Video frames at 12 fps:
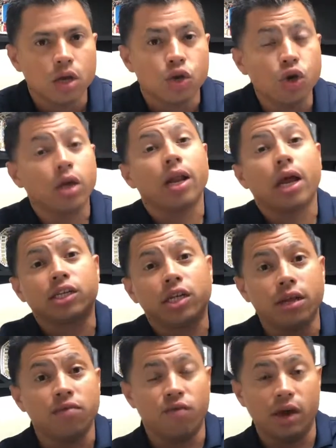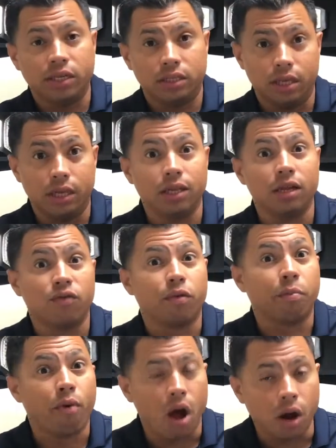you can actually invest in
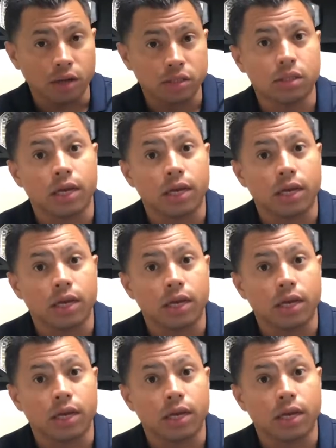different products